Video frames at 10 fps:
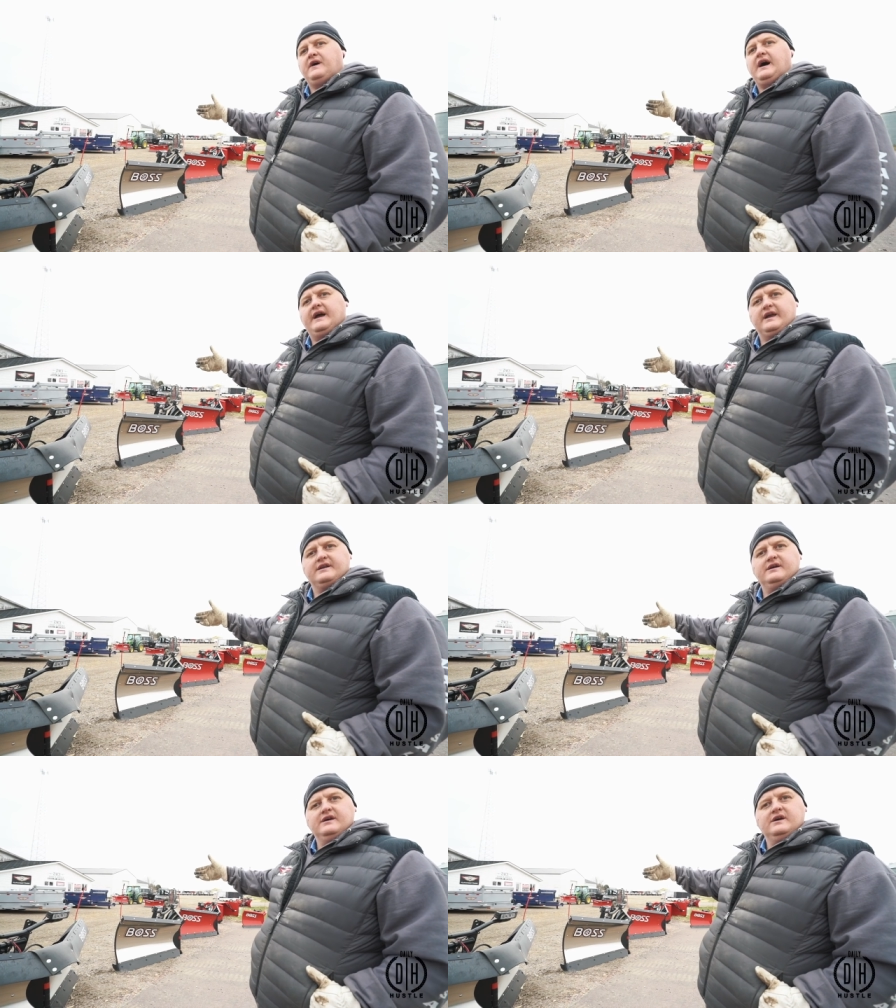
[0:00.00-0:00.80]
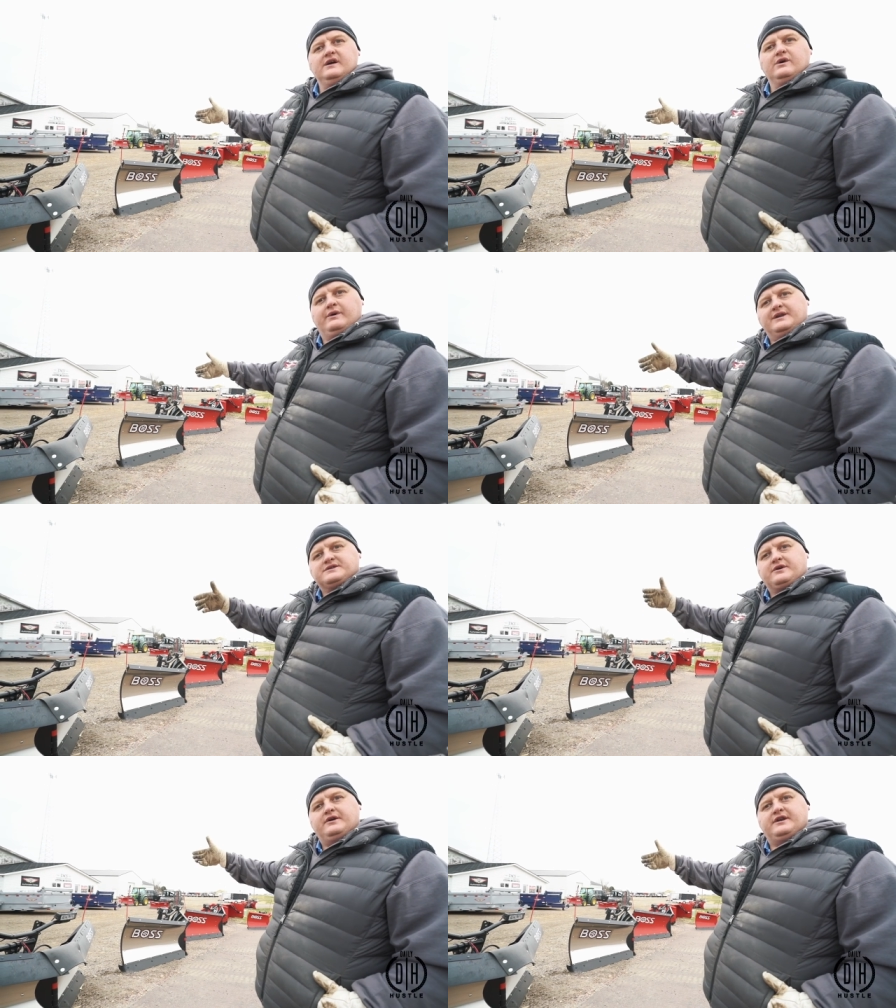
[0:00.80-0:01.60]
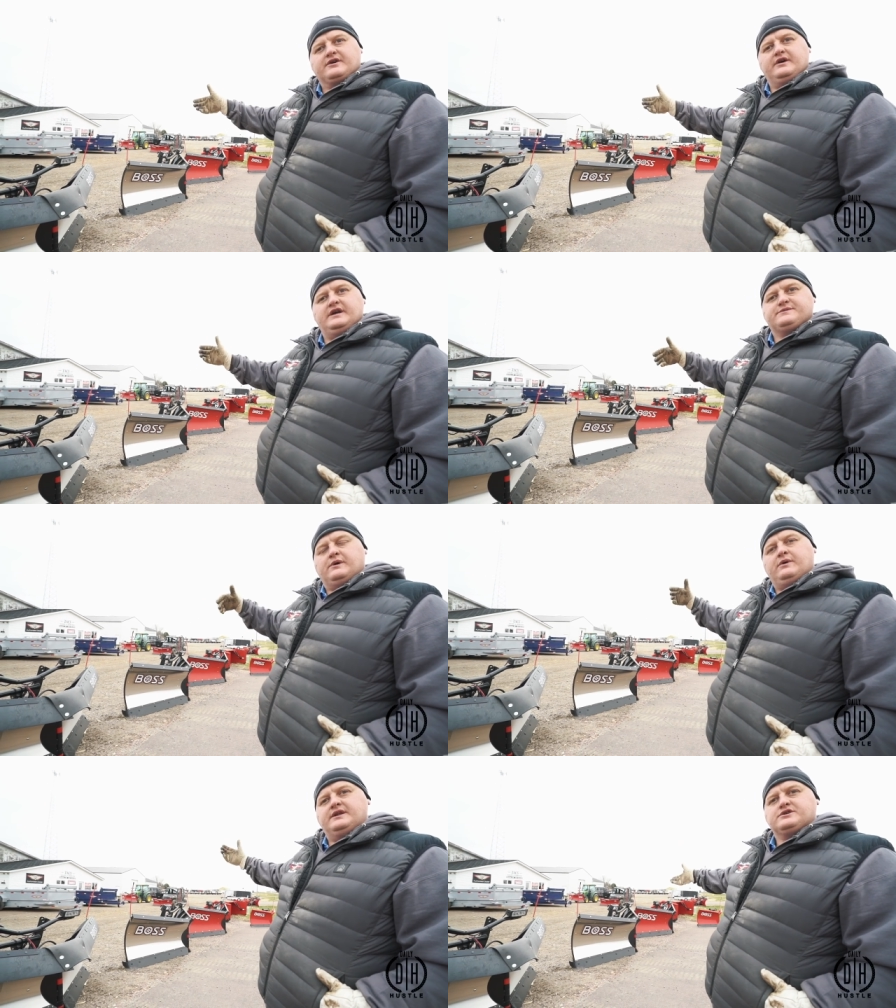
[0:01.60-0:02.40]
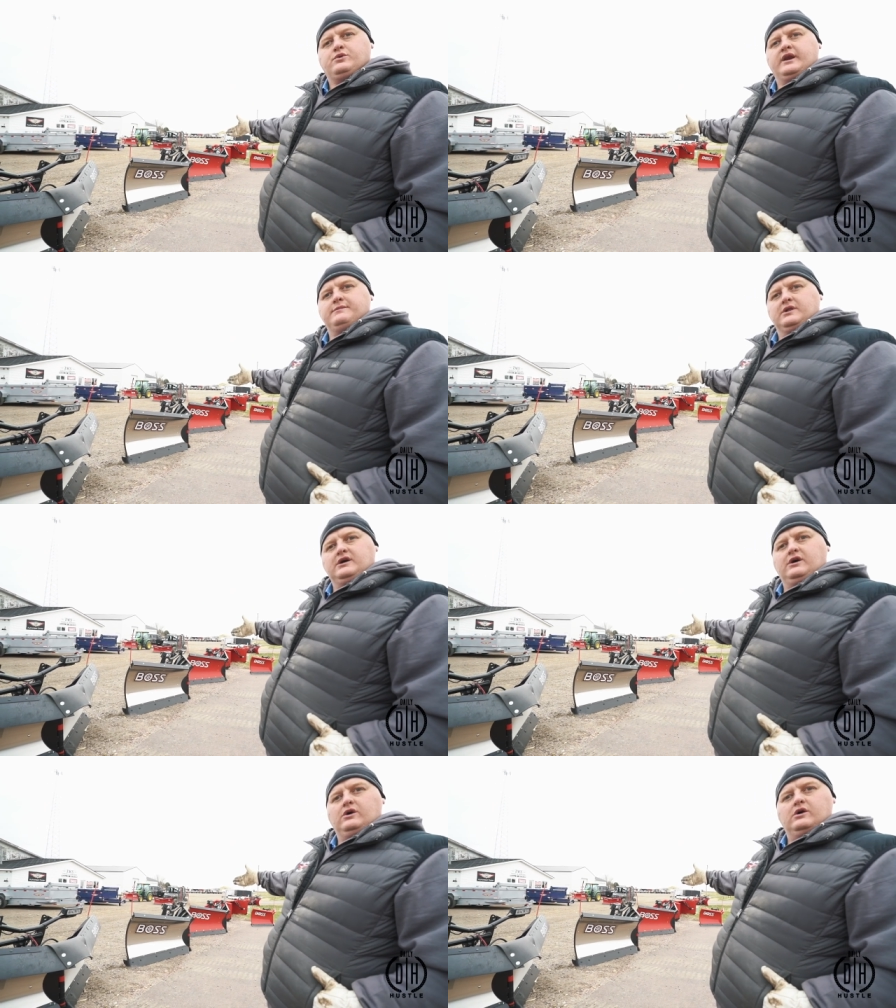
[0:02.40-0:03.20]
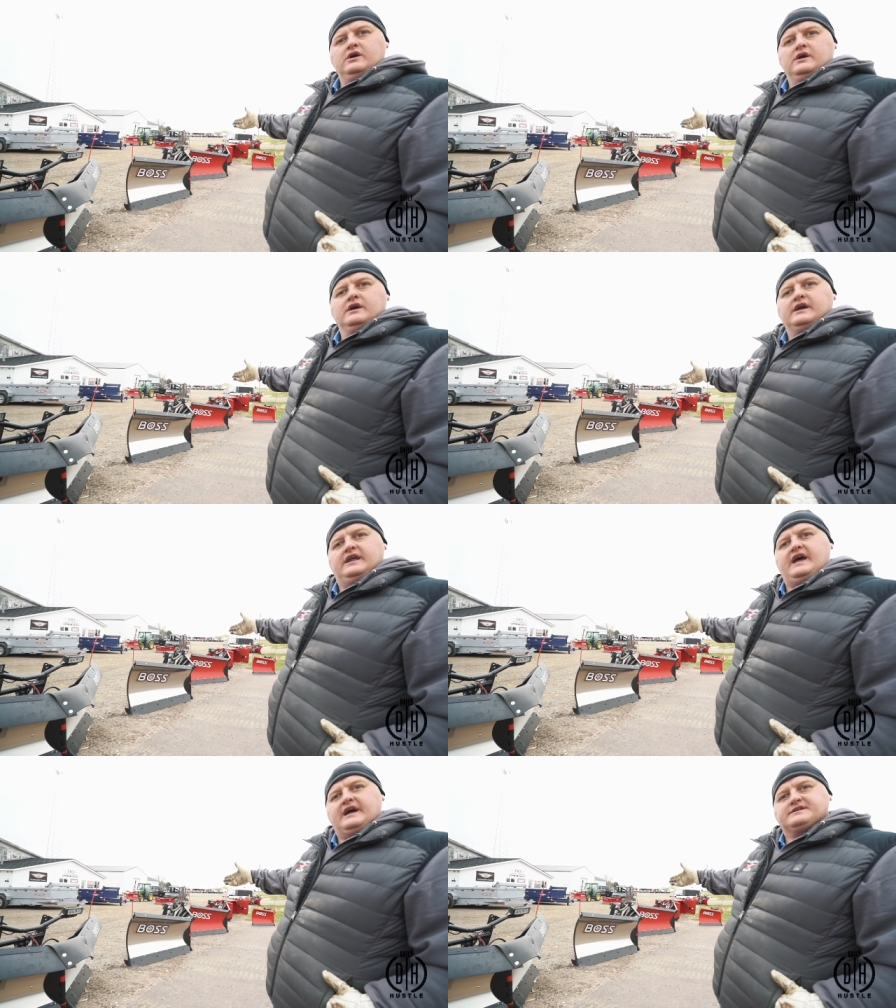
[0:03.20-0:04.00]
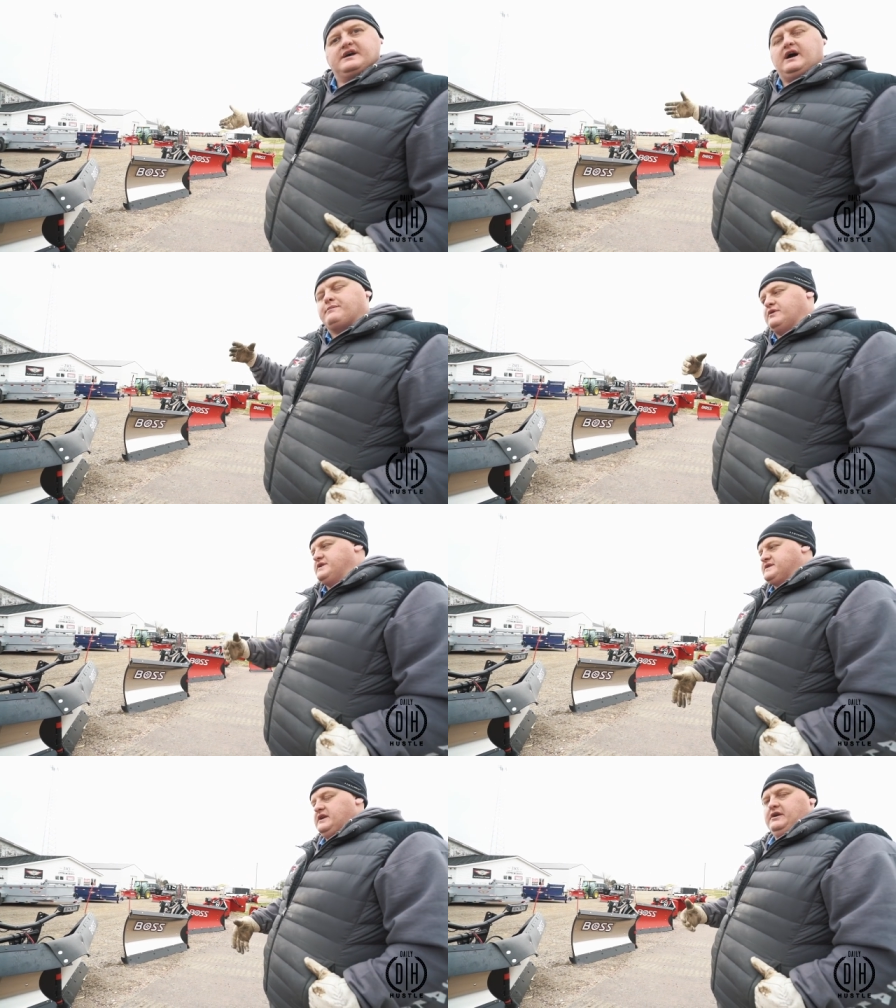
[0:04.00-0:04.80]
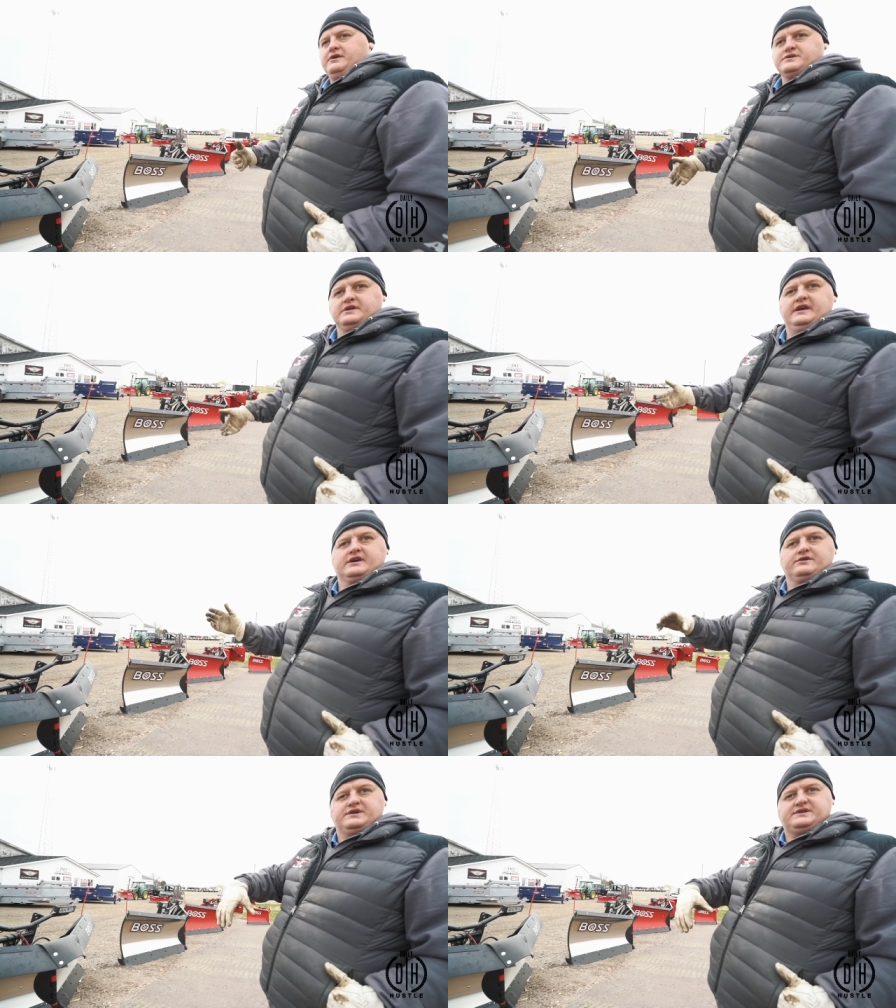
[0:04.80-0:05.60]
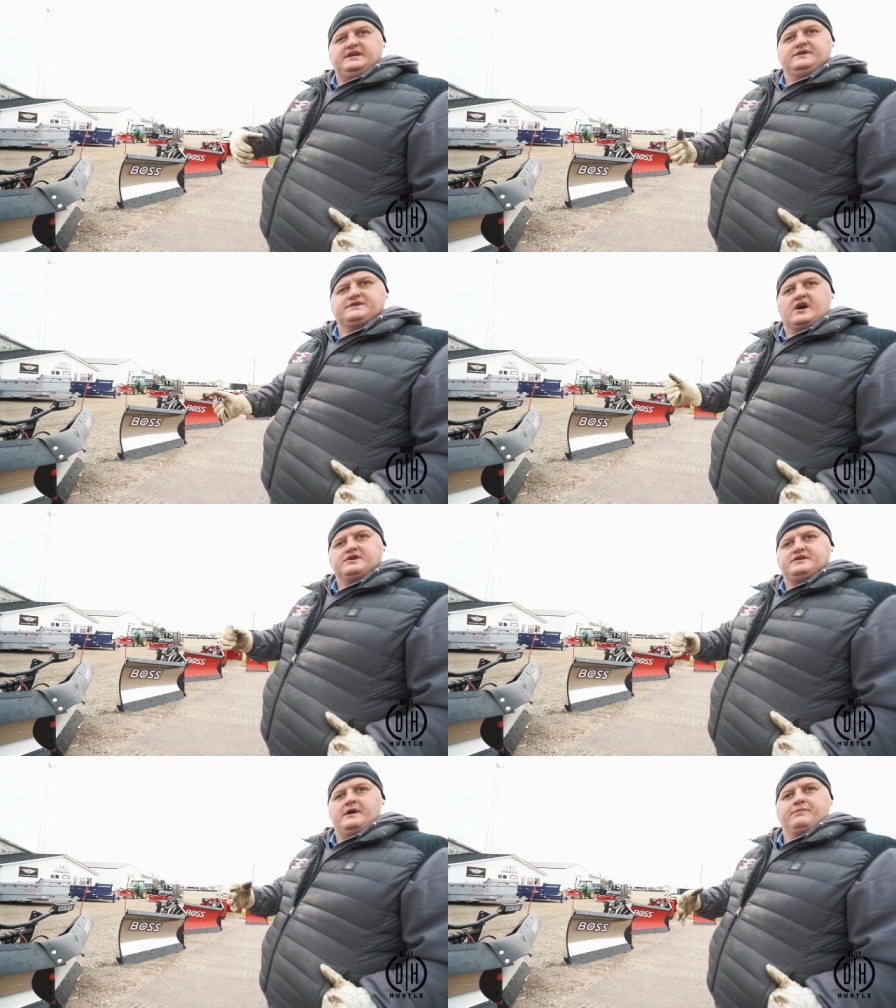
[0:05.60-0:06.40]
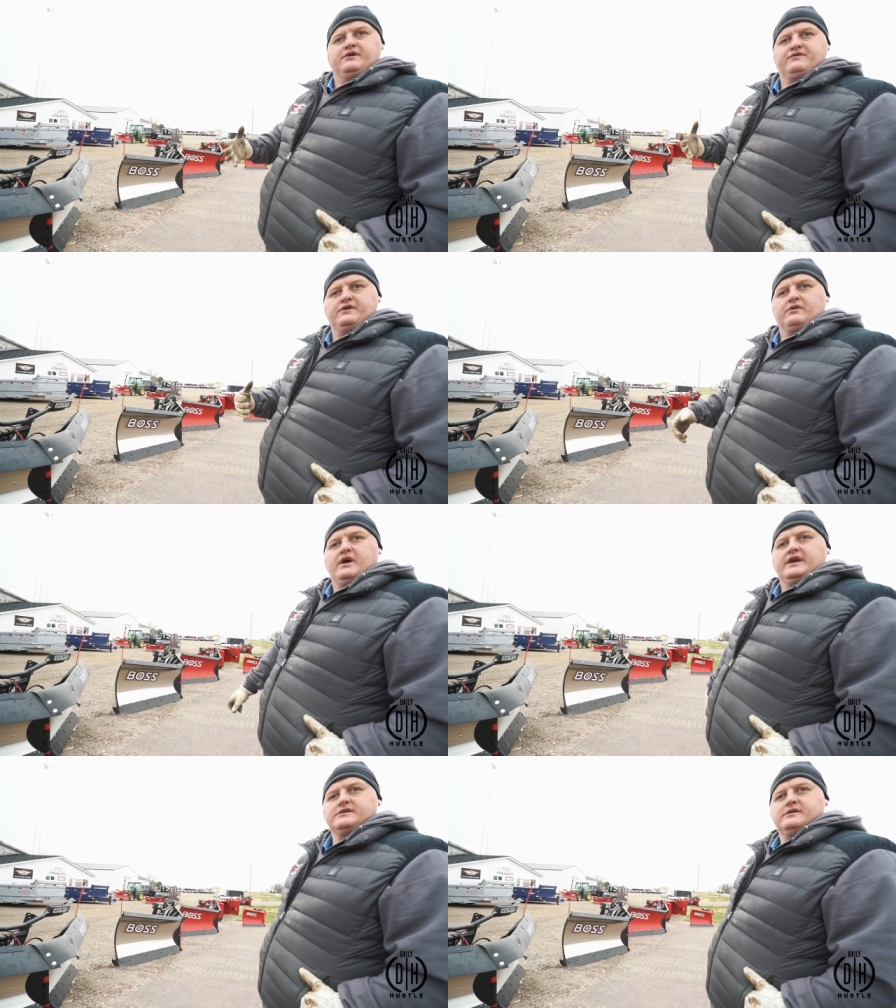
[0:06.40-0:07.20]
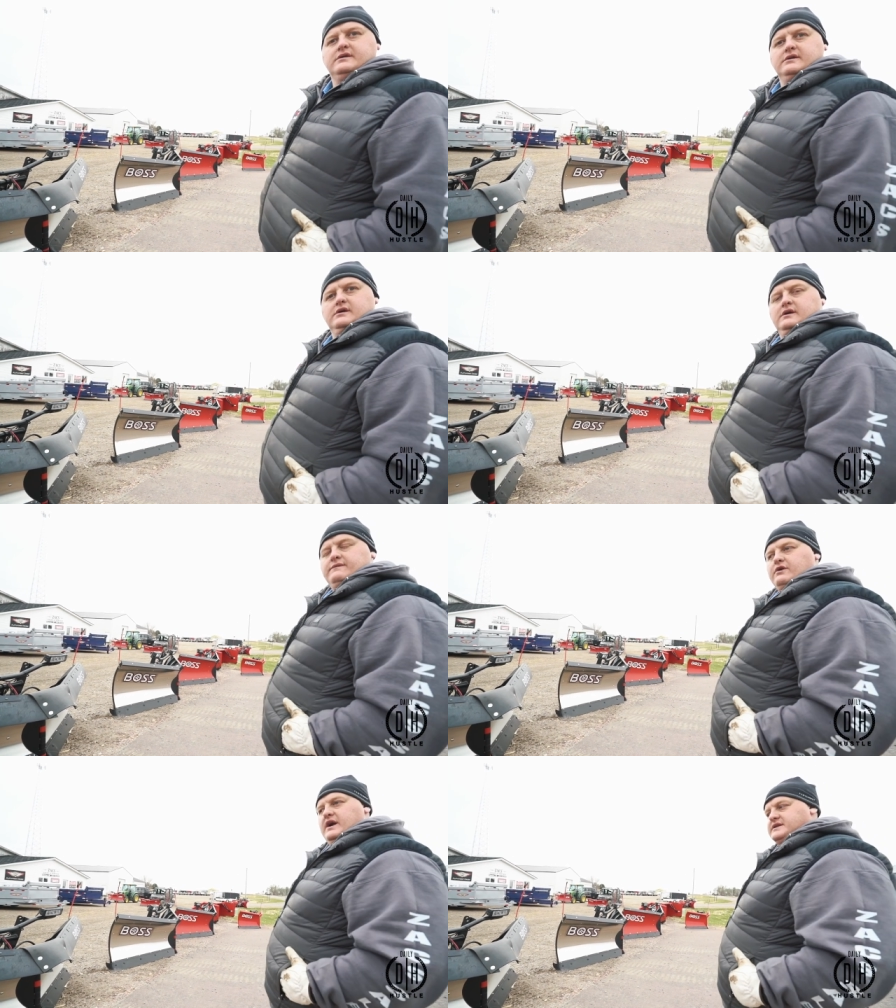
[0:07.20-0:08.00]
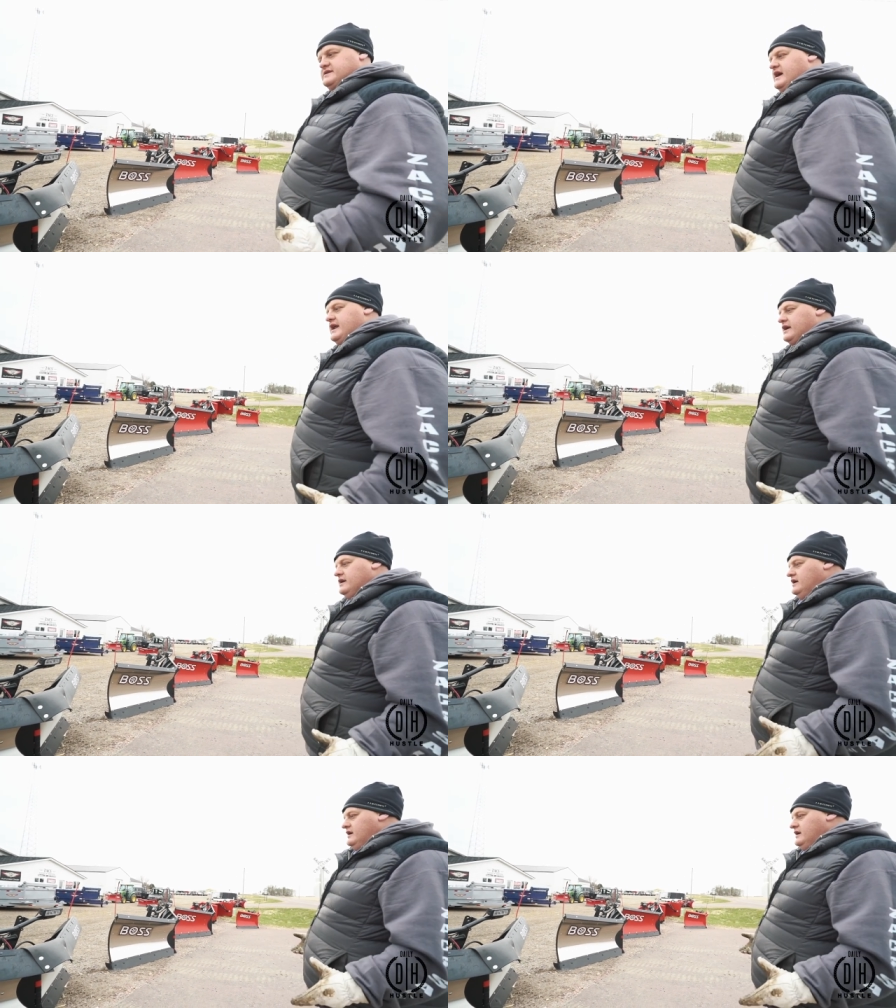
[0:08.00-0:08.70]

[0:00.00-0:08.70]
fine right. when it's 30 degrees but when it's 20 below mm-hmm. it acts up or the cylinders leak or the seals aren't tempered for the right, right the right setting